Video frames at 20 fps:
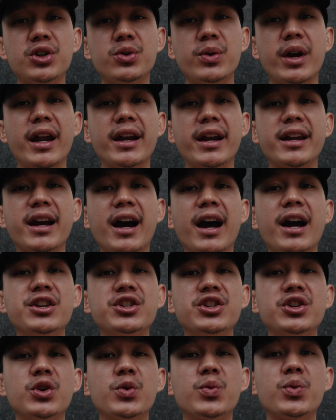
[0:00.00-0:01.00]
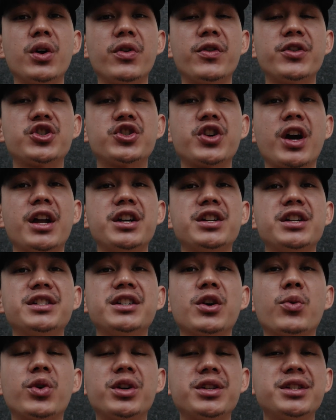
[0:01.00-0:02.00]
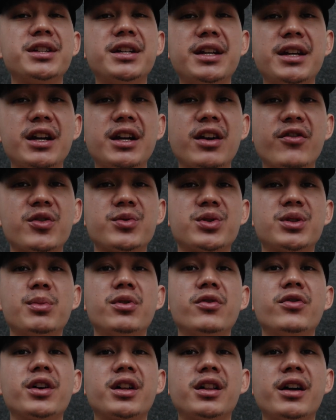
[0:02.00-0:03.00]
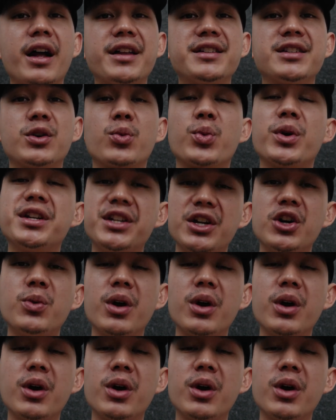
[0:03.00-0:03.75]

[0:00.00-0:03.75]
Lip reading: you and guides you with strategies that we're seeing from some of the clients that we deal